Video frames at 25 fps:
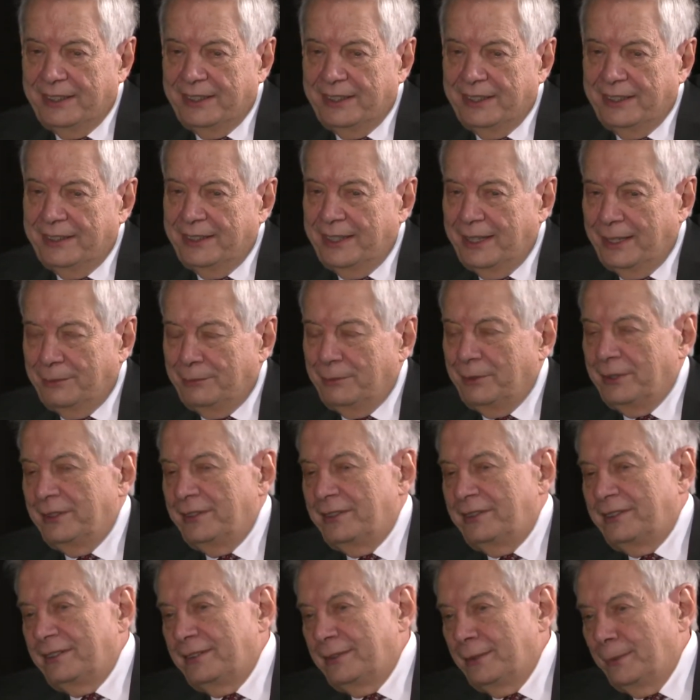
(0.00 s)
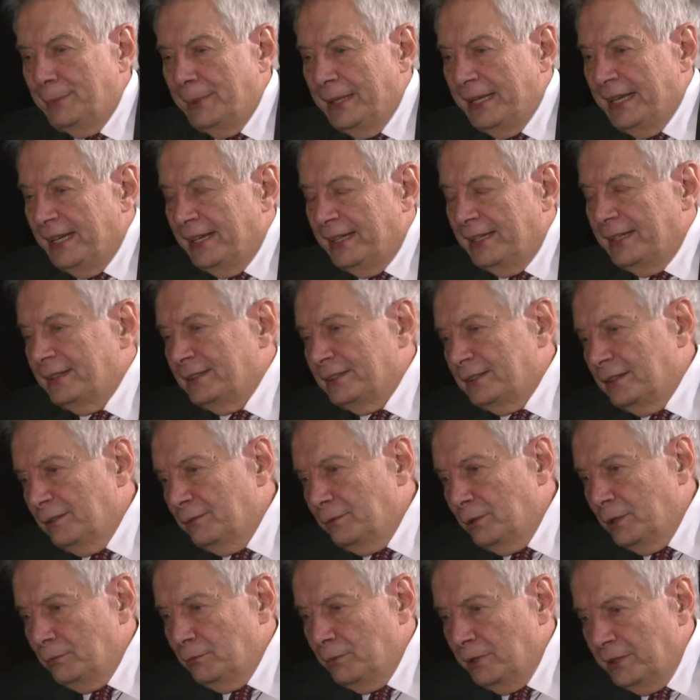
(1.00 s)
And that was the beginnings of
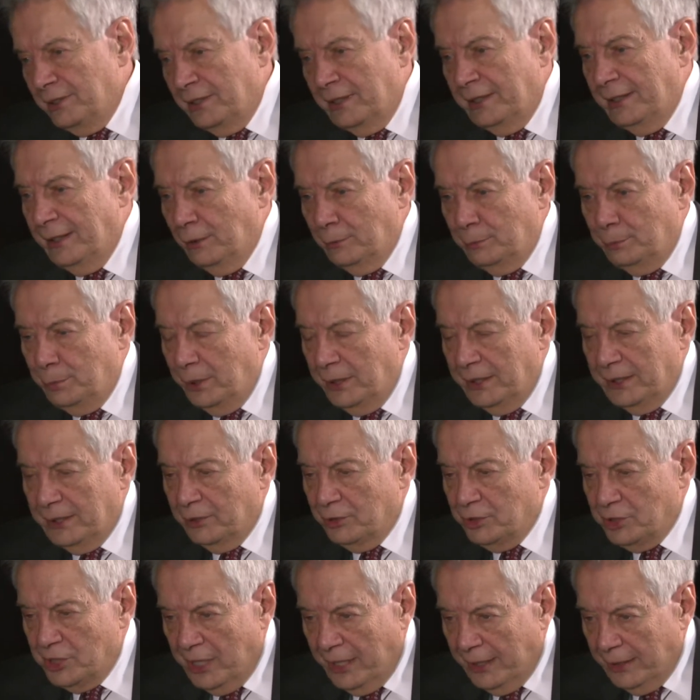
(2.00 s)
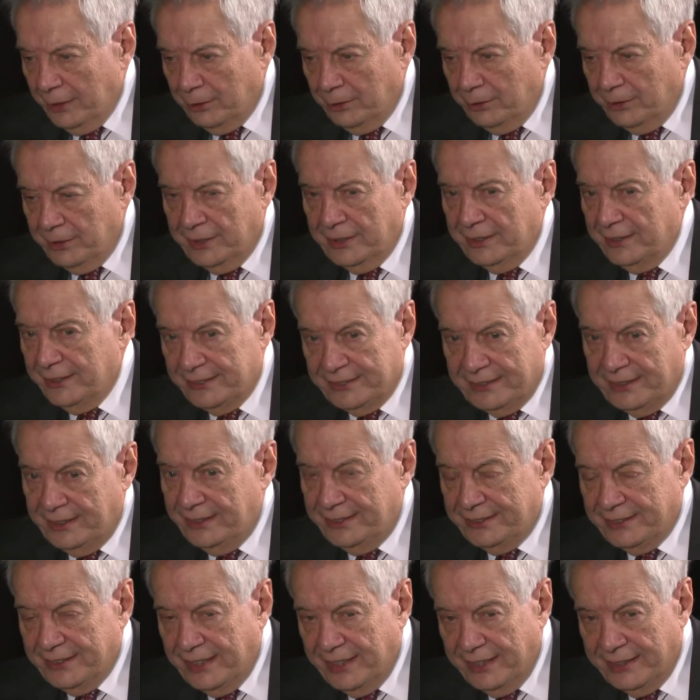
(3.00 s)
what was an outbreak of Chancroid, a
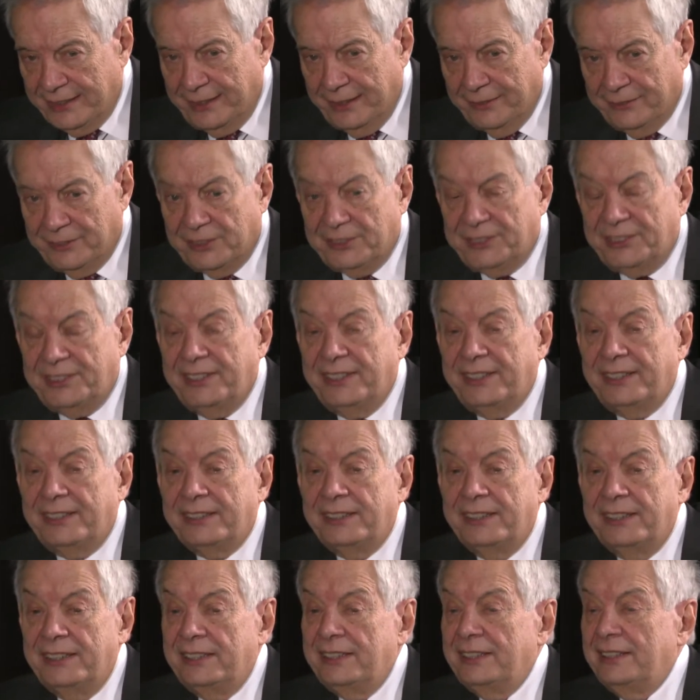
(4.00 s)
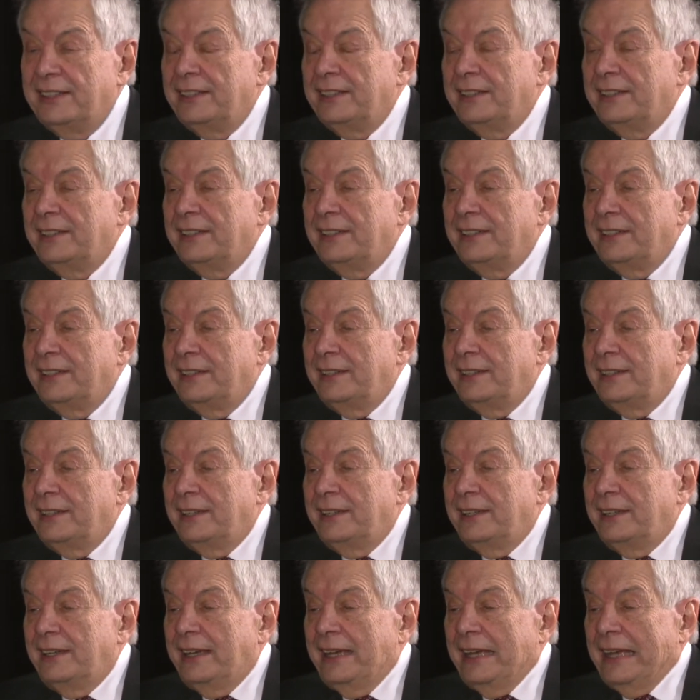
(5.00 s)
disease that I'd never seen.
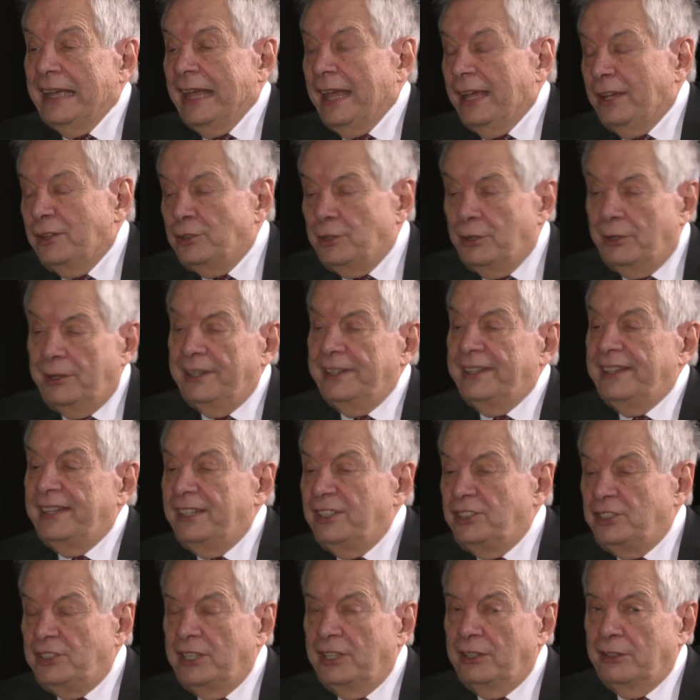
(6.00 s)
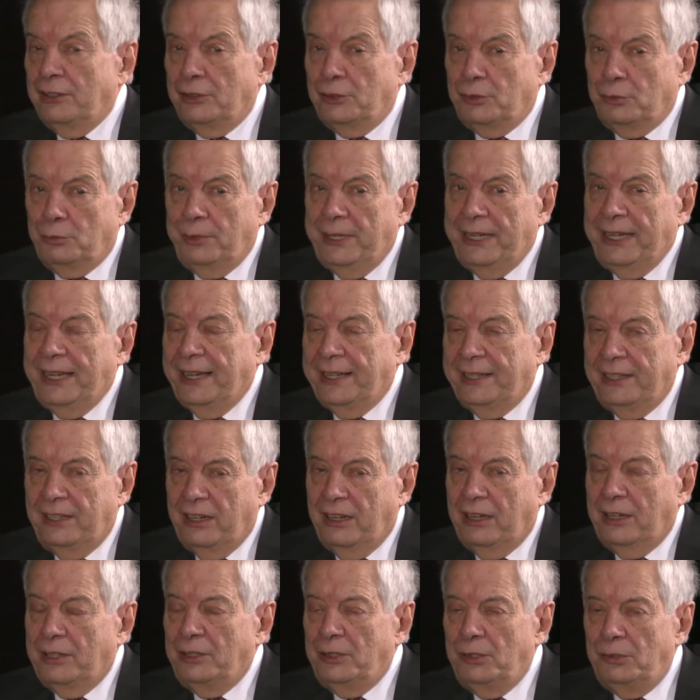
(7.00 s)
And during these years, we had
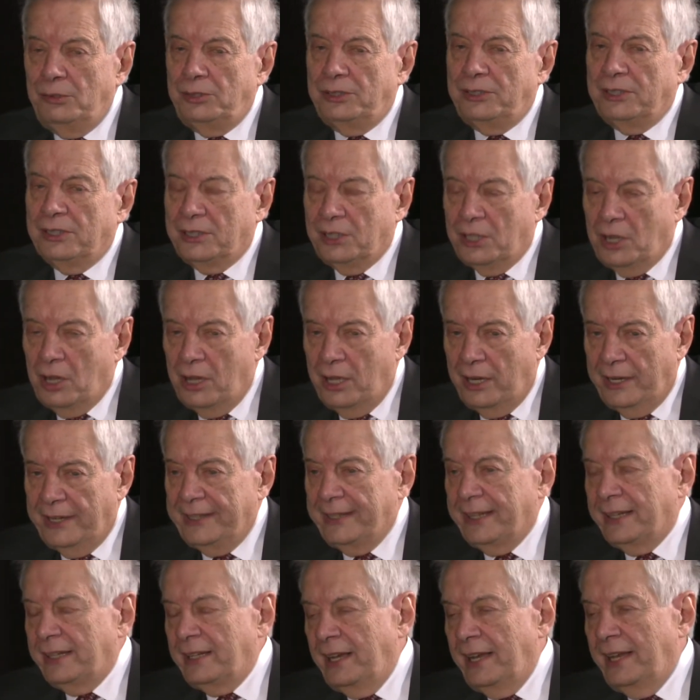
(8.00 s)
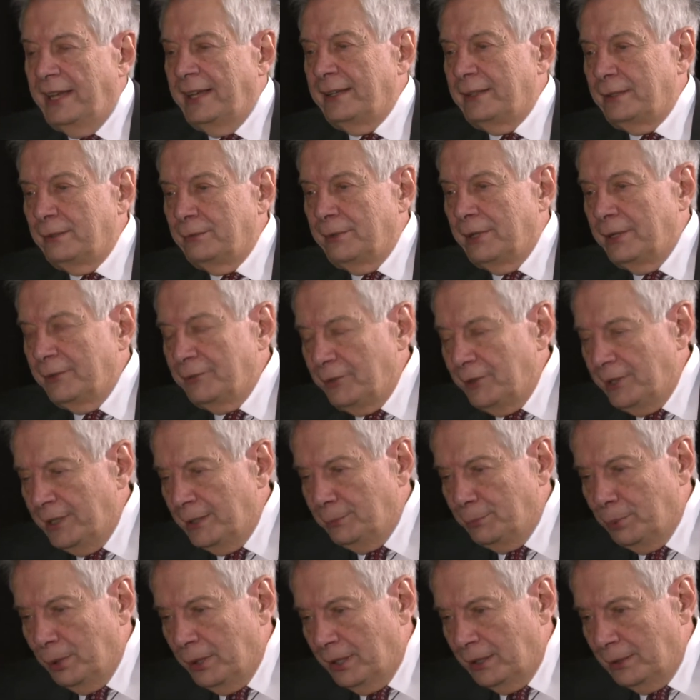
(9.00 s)
got used to calling Atlanta whenever we
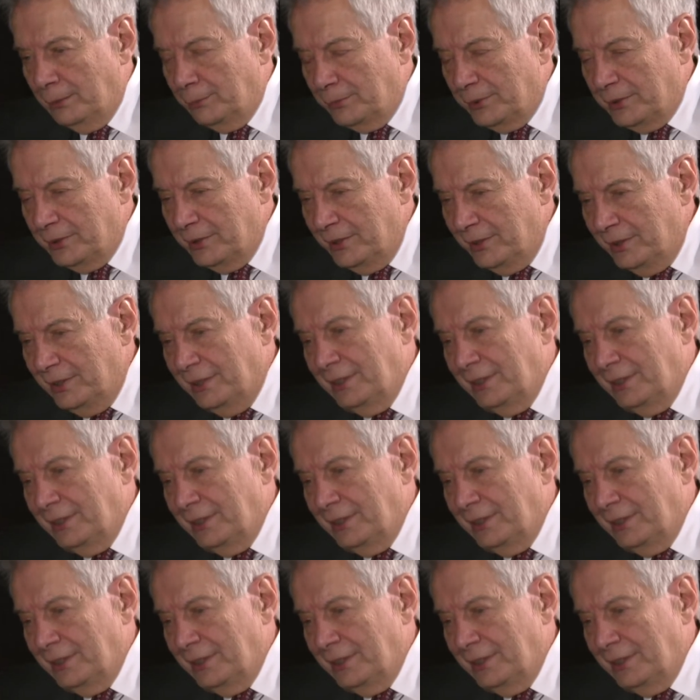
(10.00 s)
had problems.